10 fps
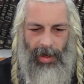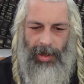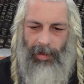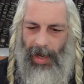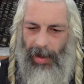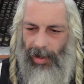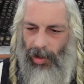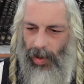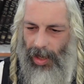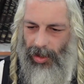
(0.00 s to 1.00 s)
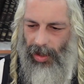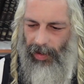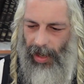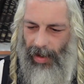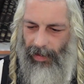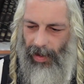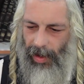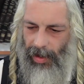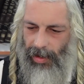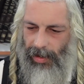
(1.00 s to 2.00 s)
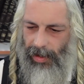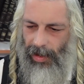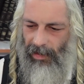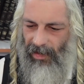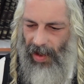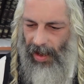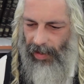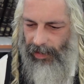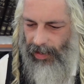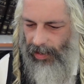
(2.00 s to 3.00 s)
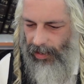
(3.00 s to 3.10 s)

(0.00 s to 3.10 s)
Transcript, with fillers: is about the creation of Chava, and it's involved.